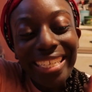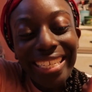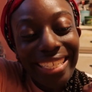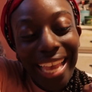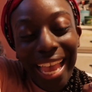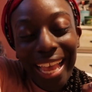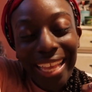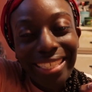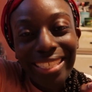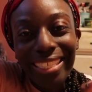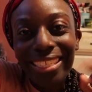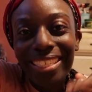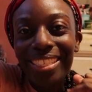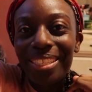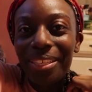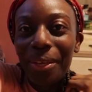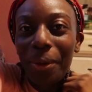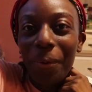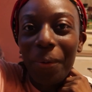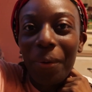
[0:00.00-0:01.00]
Yes.
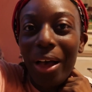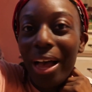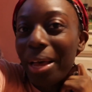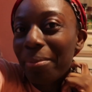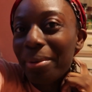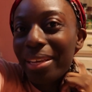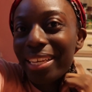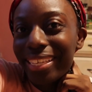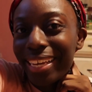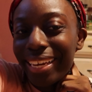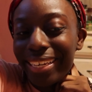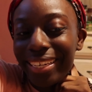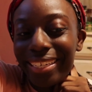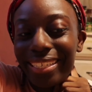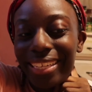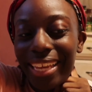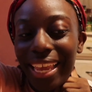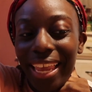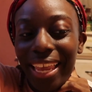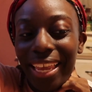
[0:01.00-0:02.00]
So, I'm
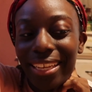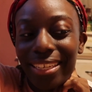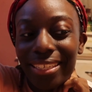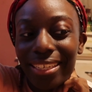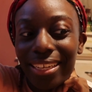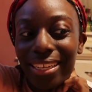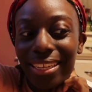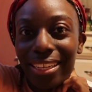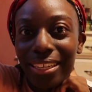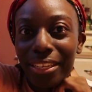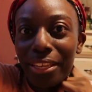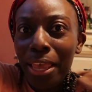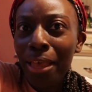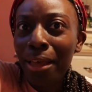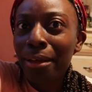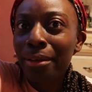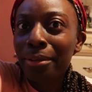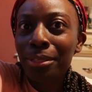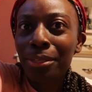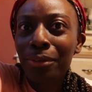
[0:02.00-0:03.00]
excited. And,
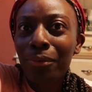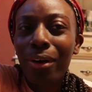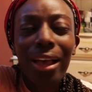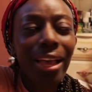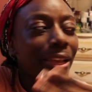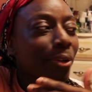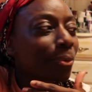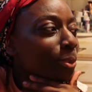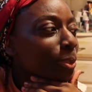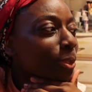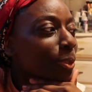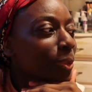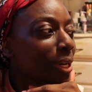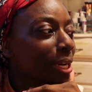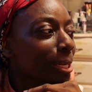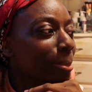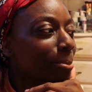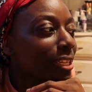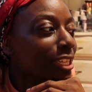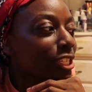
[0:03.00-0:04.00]
yeah. So, I will
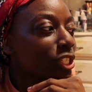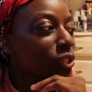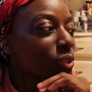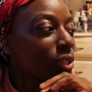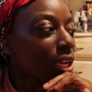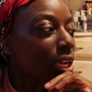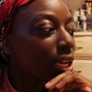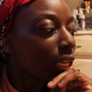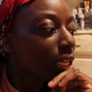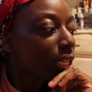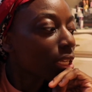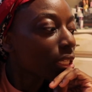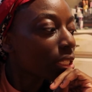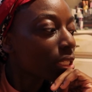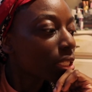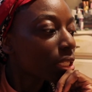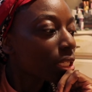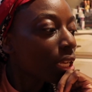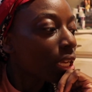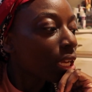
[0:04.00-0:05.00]
update you
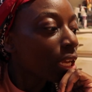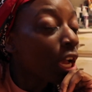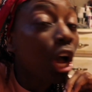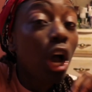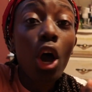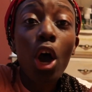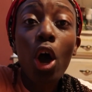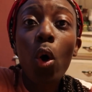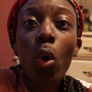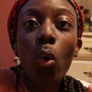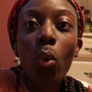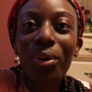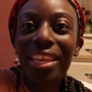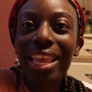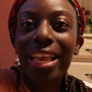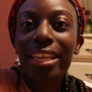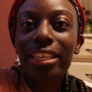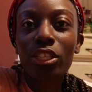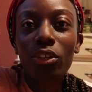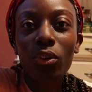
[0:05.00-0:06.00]
guys. Oh
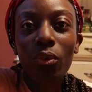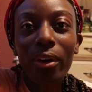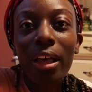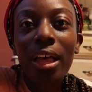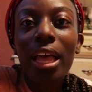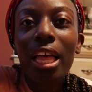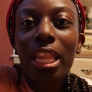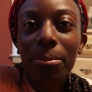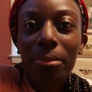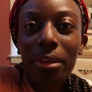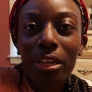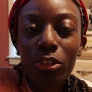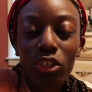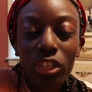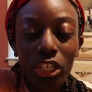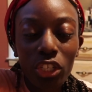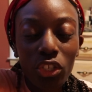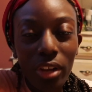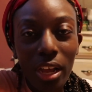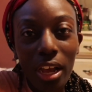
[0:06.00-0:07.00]
yes, so let me
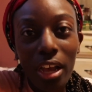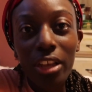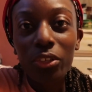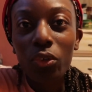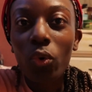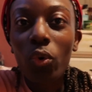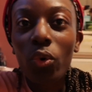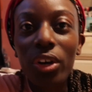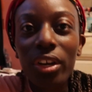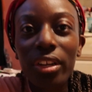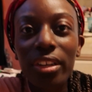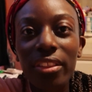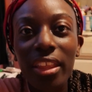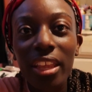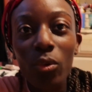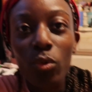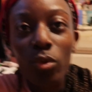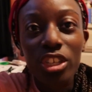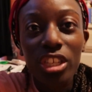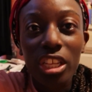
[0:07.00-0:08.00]
introduce you guys on
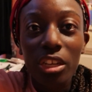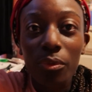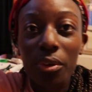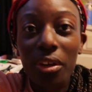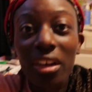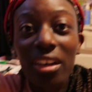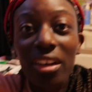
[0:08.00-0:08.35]
They Wish They Were